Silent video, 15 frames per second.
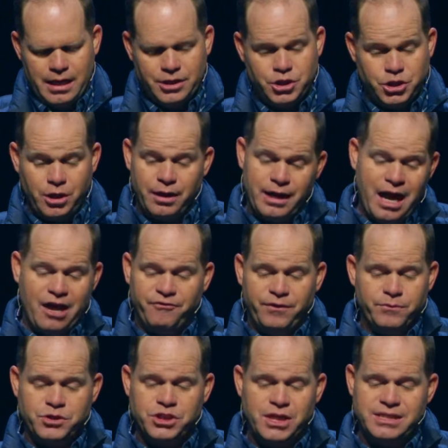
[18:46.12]
And sure enough,
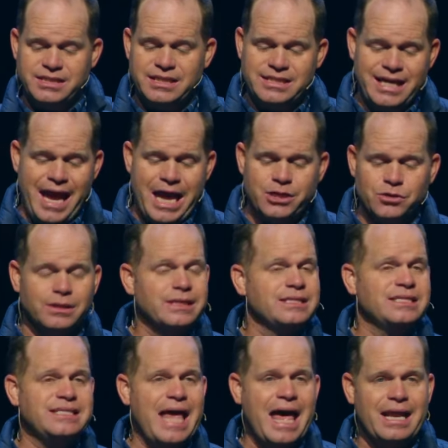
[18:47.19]
it was just as the angel had
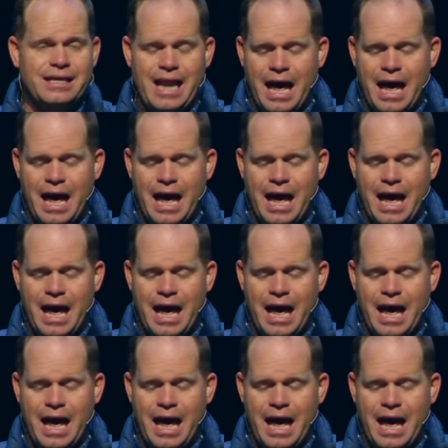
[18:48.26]
said.